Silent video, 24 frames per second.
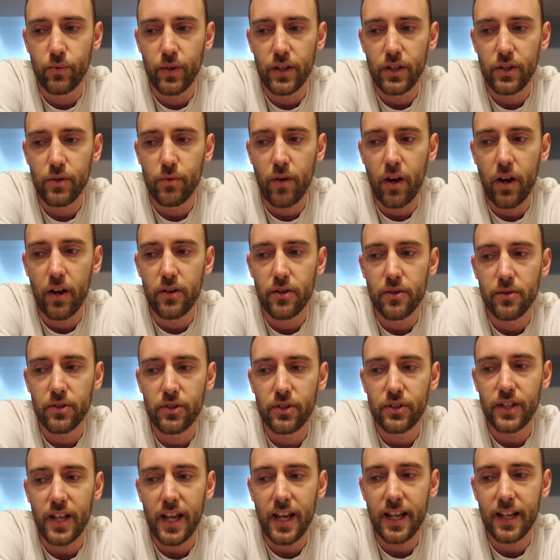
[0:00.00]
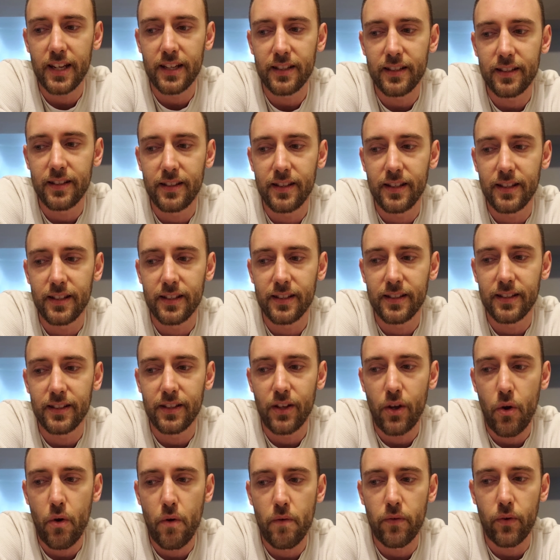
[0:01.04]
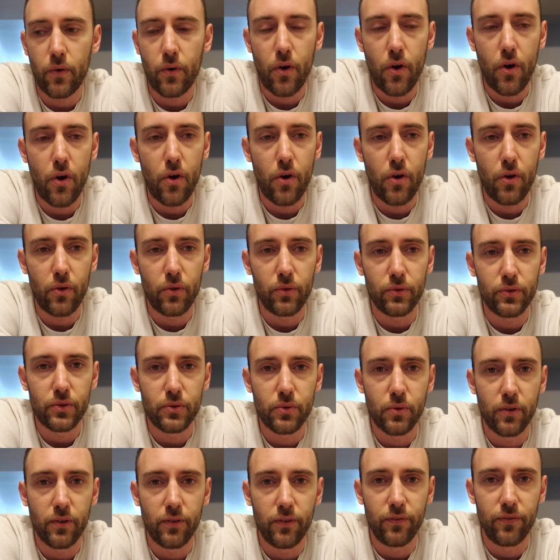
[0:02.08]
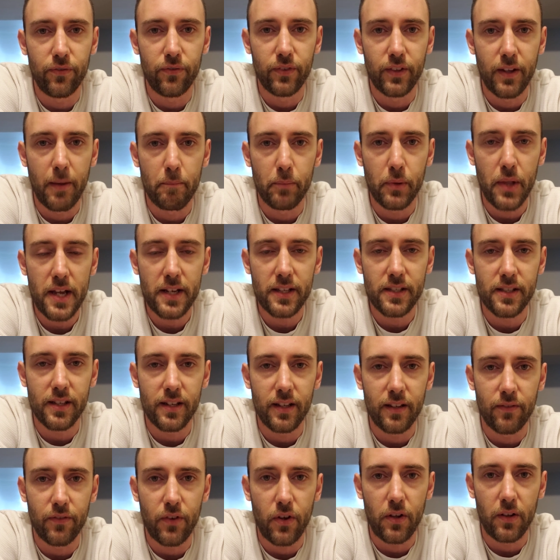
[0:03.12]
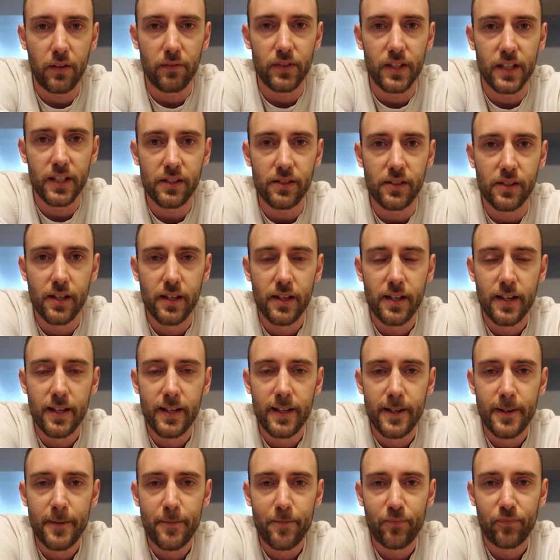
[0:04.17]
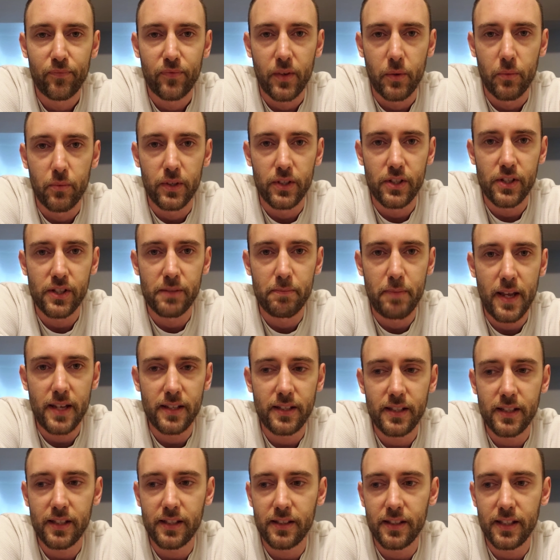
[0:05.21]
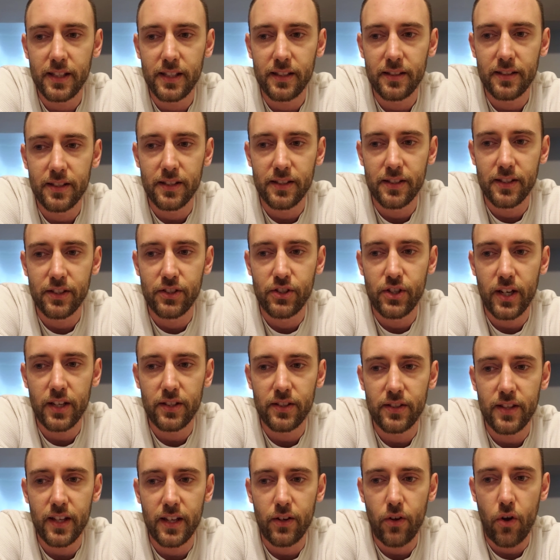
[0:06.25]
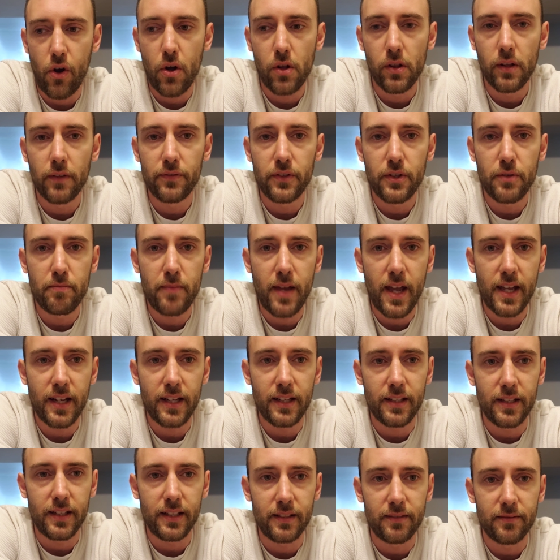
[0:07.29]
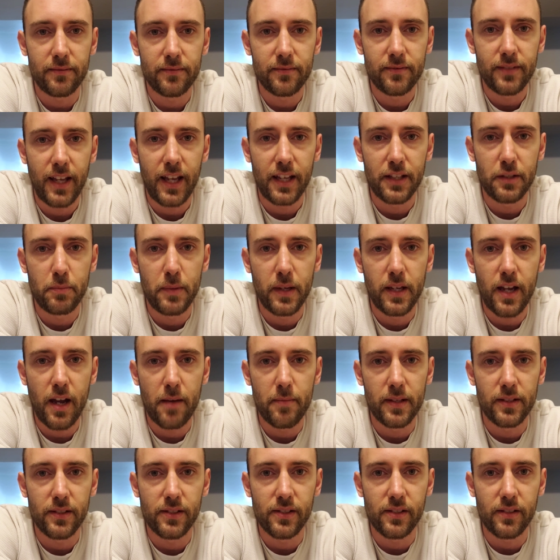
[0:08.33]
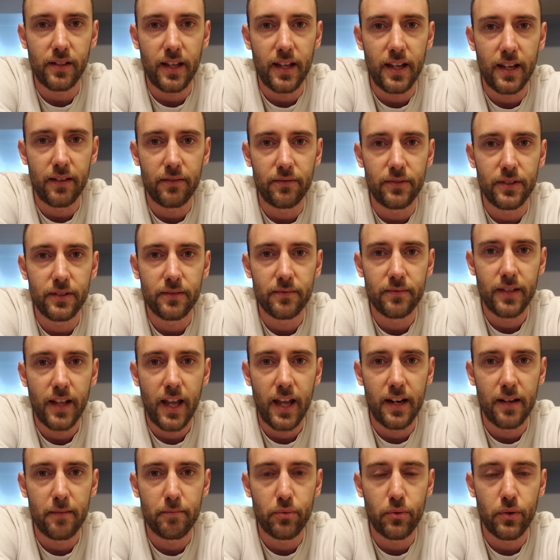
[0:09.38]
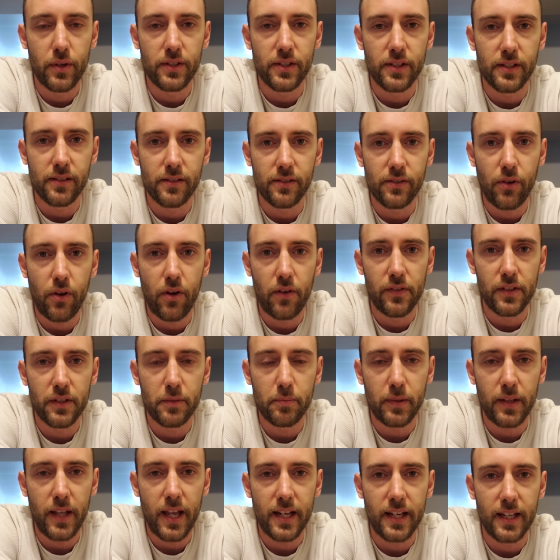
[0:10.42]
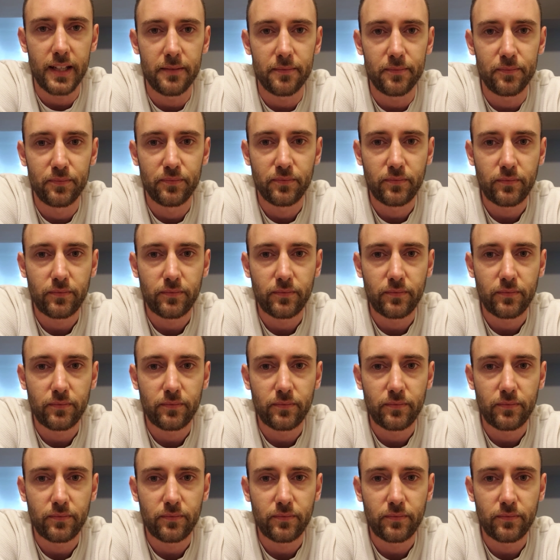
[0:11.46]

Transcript: when you understand the the overall sort of complexity of all of this which is basically to suggest that all of humanity has become enslaved and imprisoned on this planet